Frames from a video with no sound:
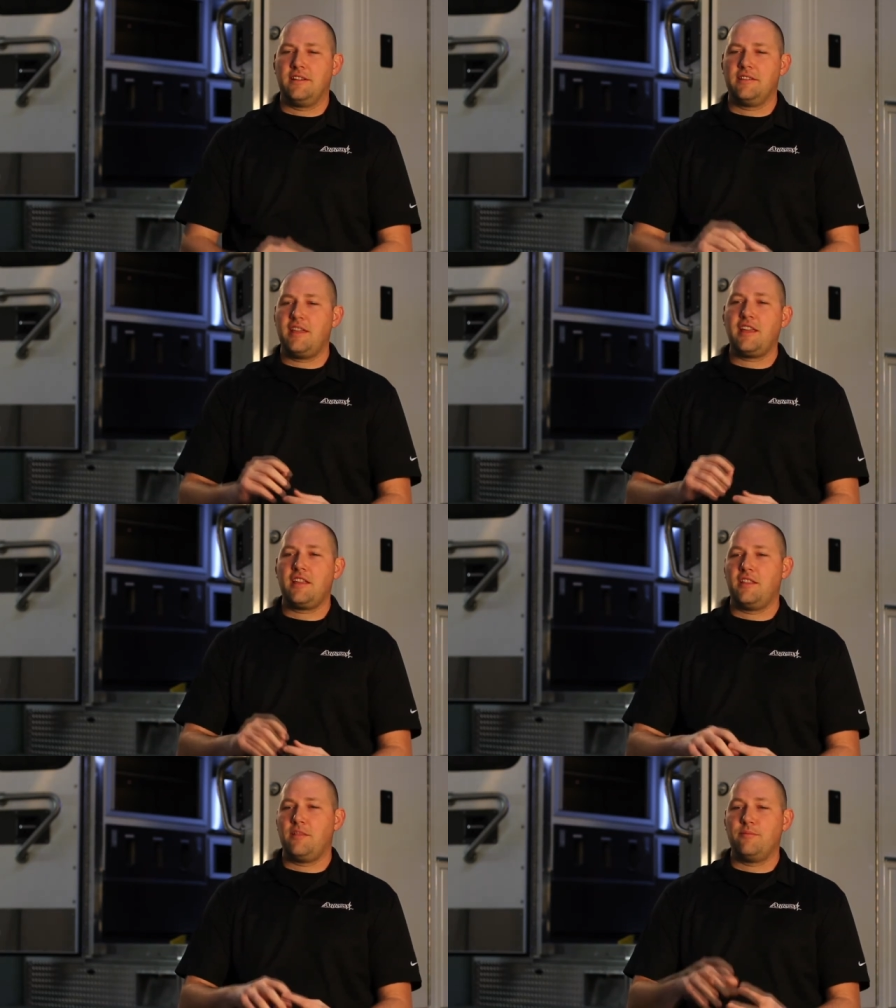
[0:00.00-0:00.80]

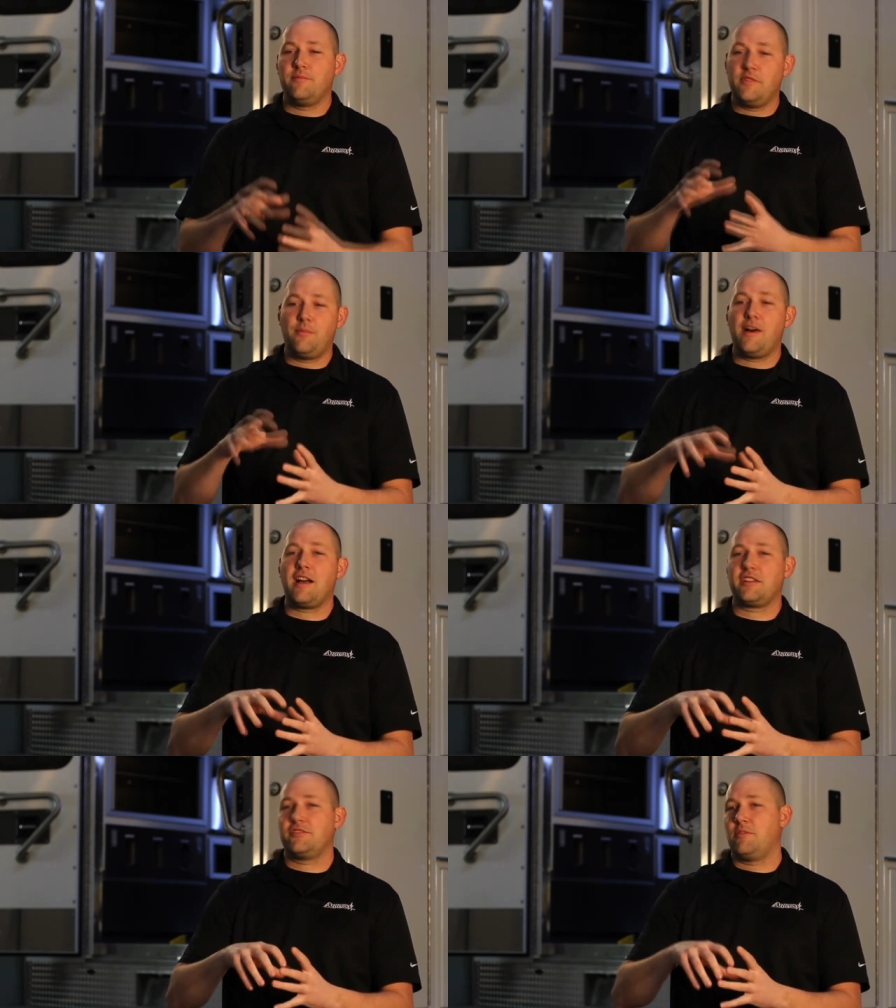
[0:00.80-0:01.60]
taking the
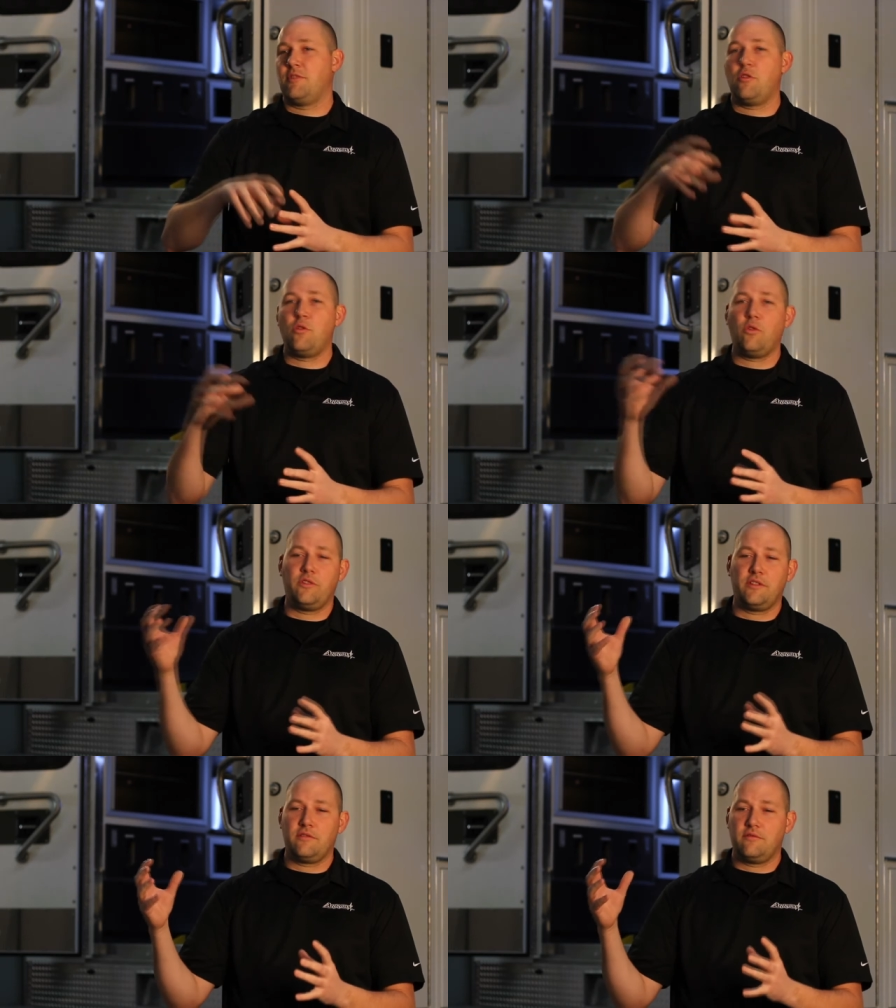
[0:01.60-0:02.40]
box from an
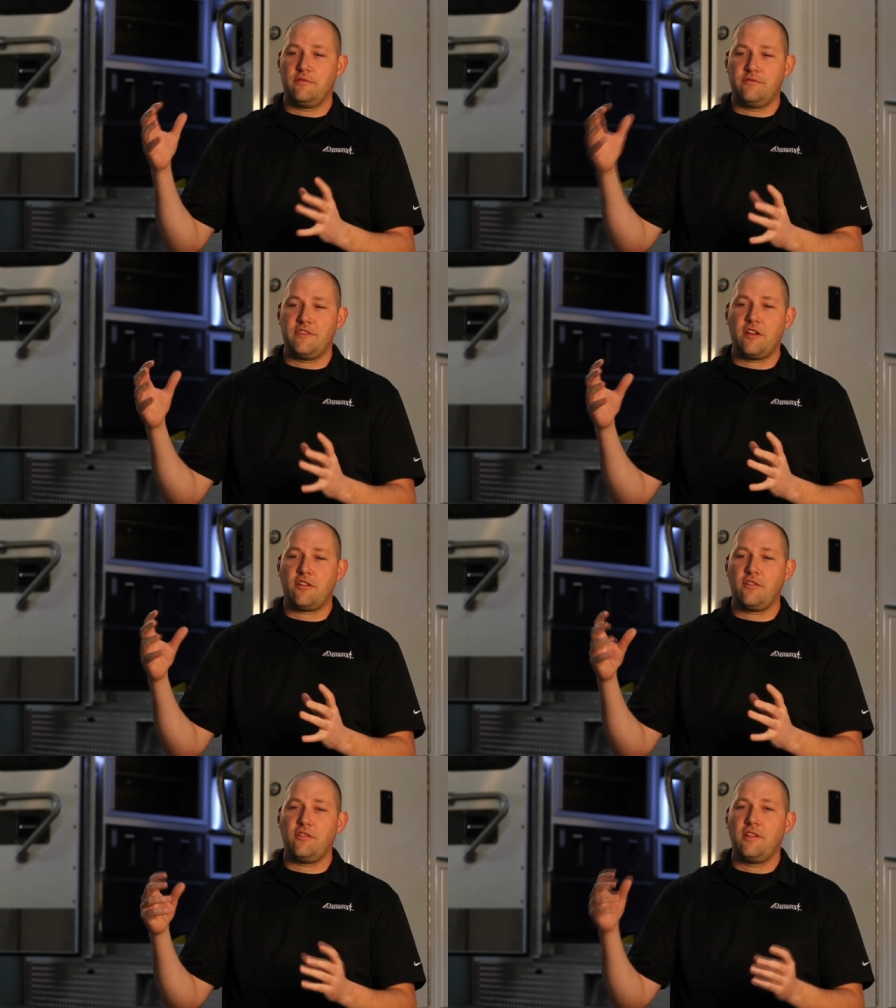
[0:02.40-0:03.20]
old
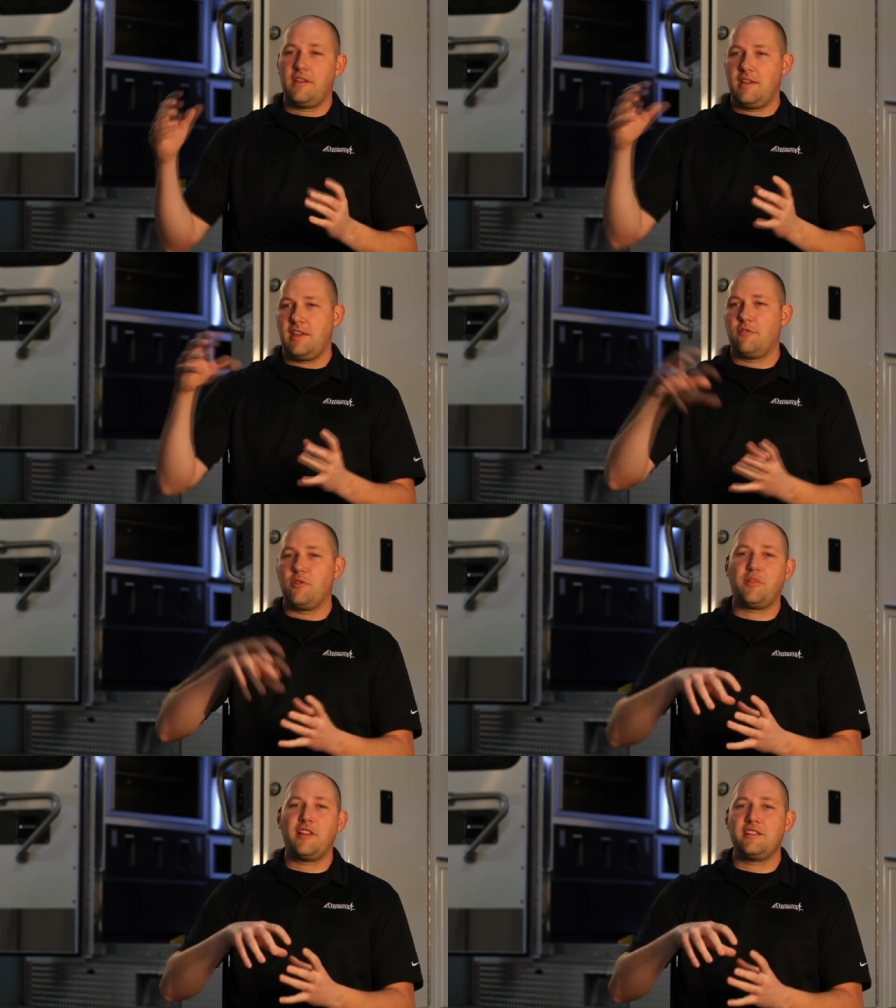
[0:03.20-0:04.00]
vehicle and
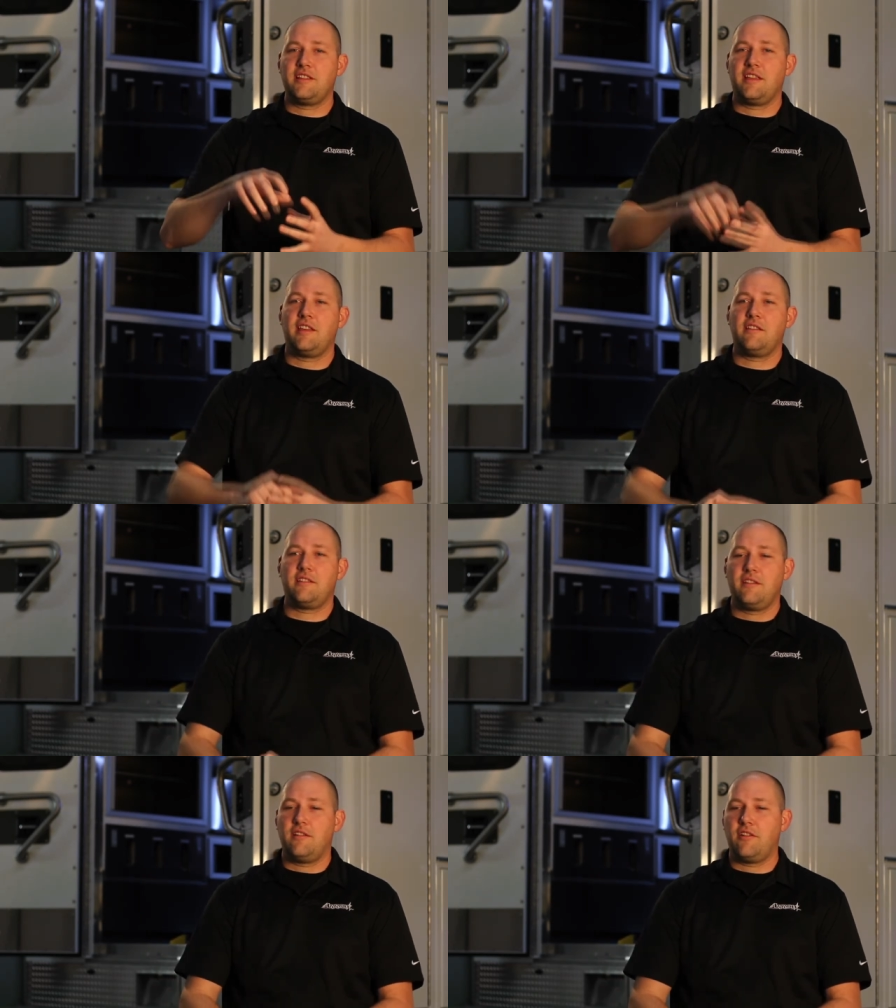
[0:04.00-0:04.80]
replacing
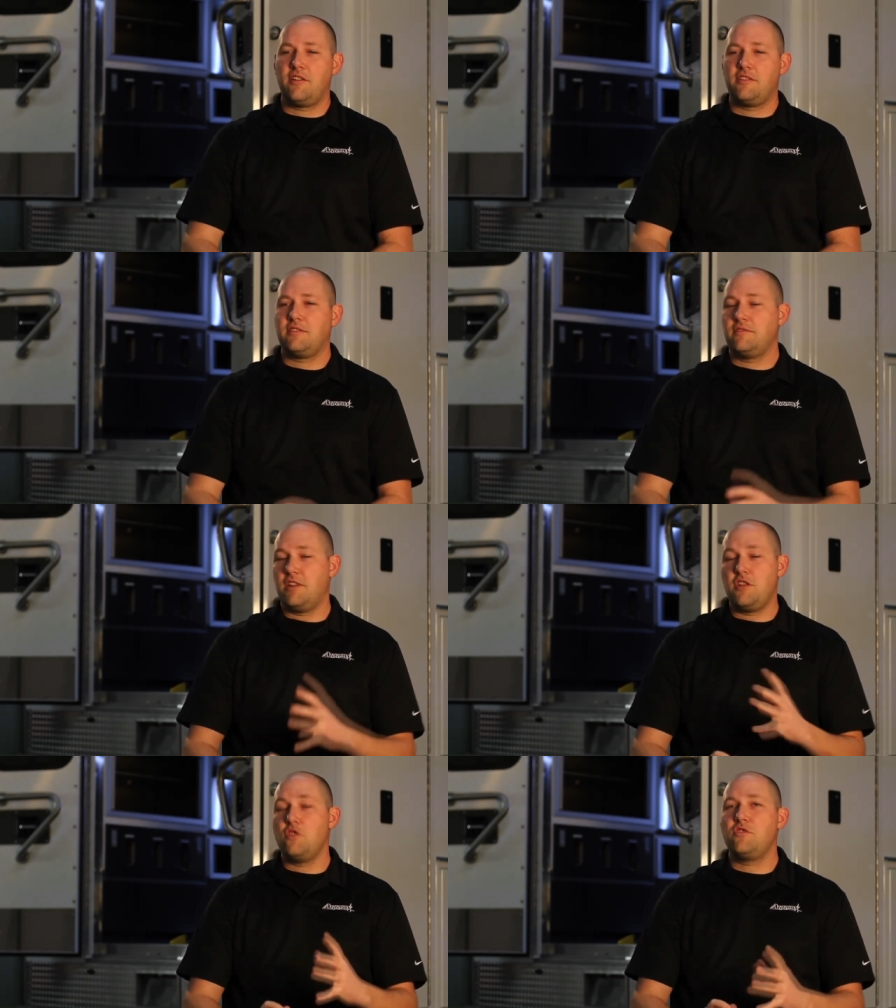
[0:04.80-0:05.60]
it on
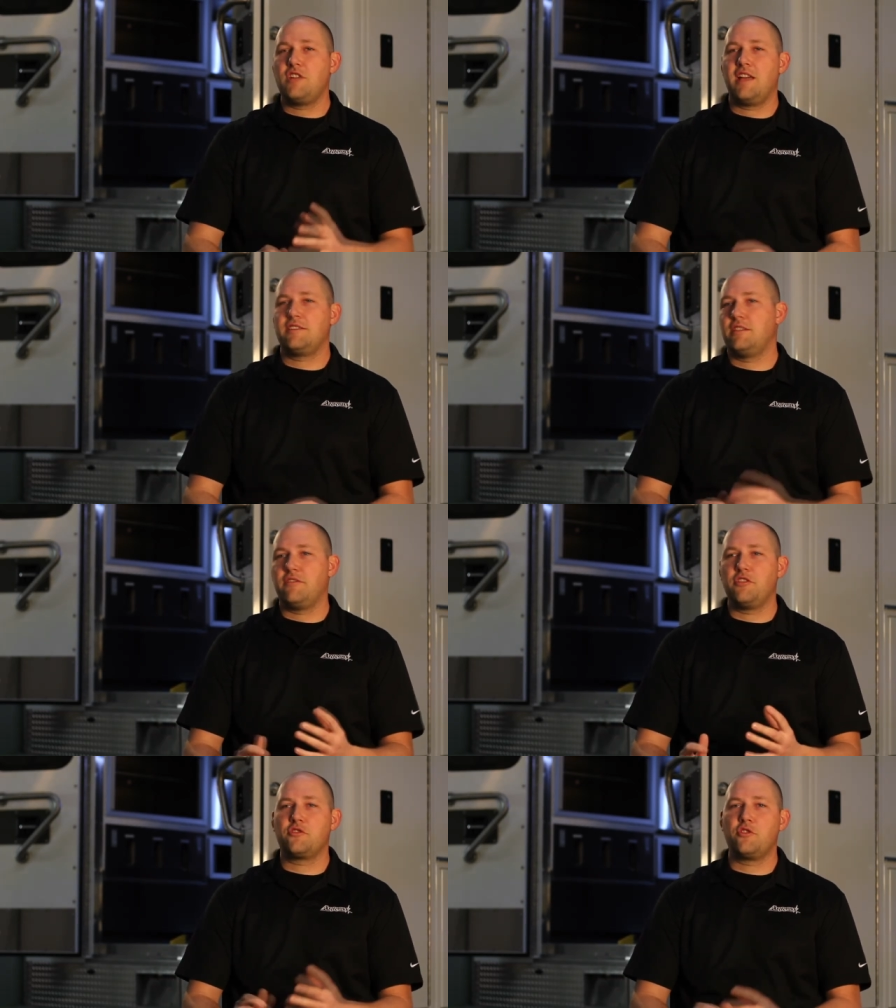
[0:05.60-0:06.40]
a new chassis
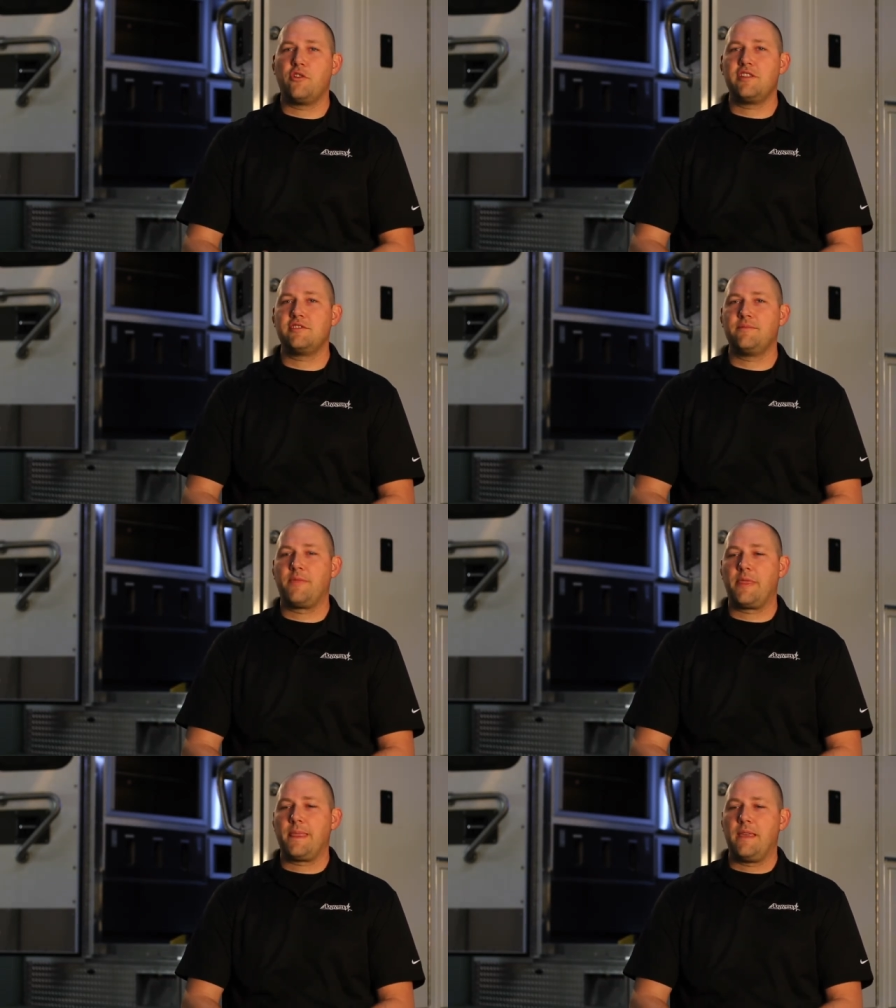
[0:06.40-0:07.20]
of your choice.
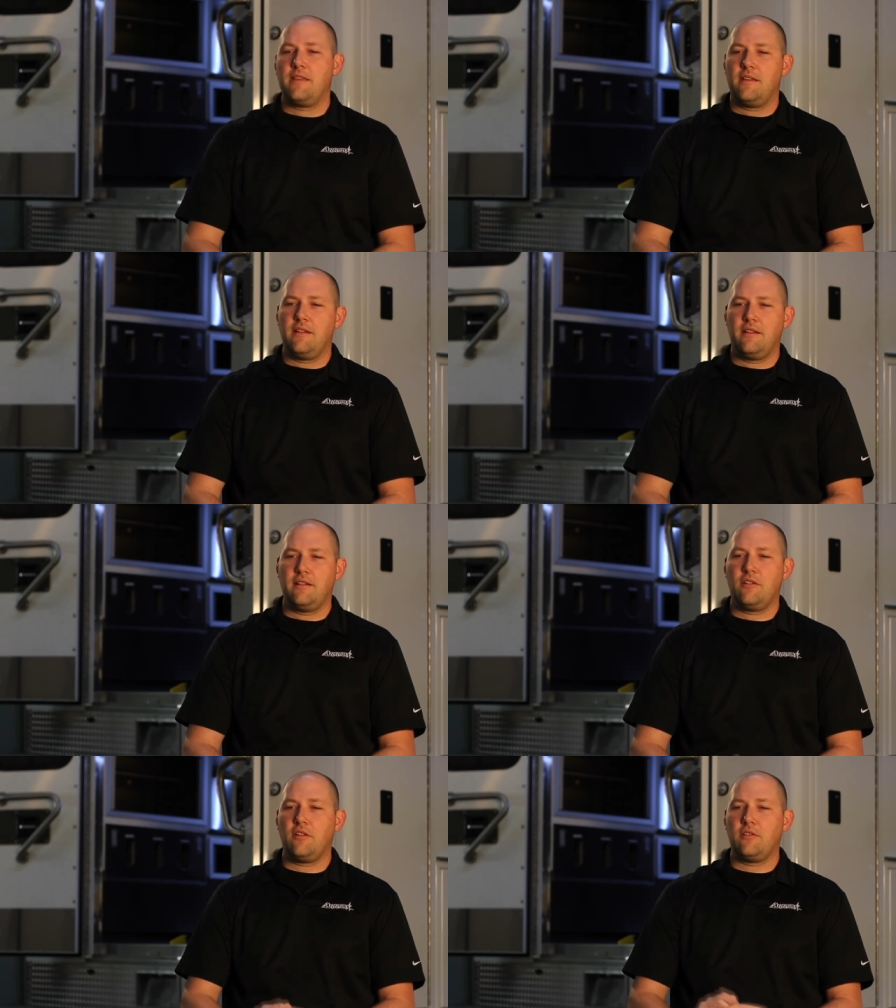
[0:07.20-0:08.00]

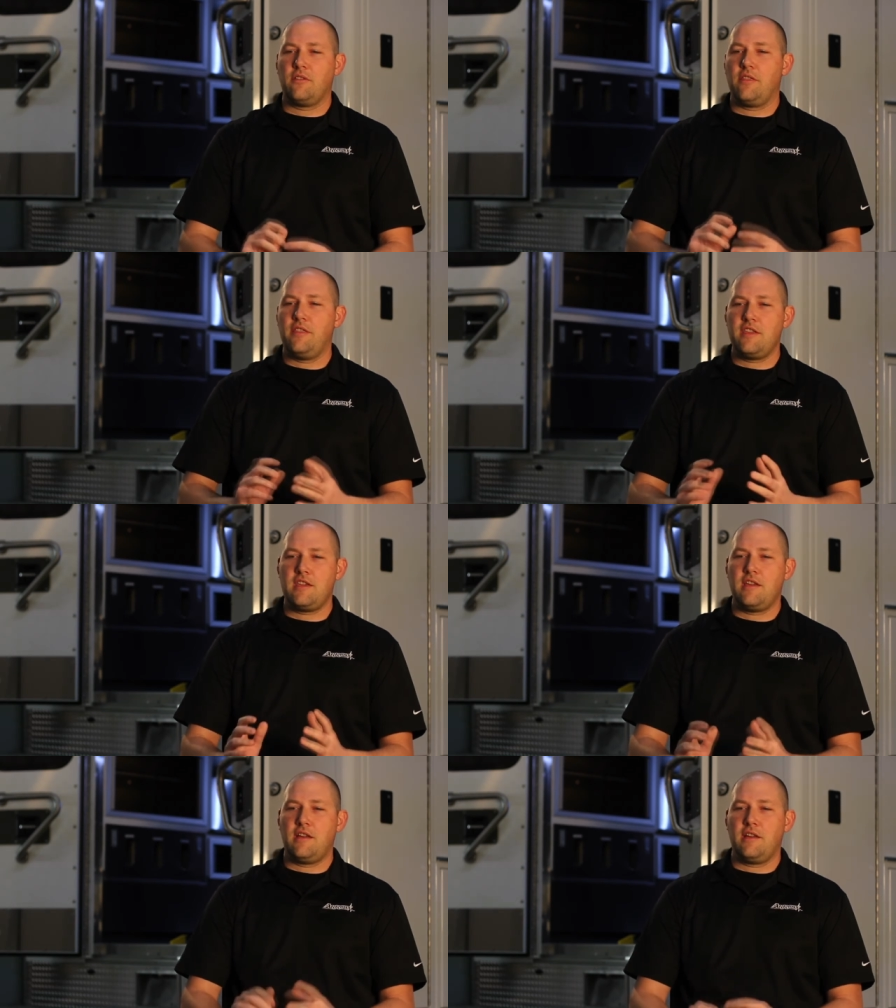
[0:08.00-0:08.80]
The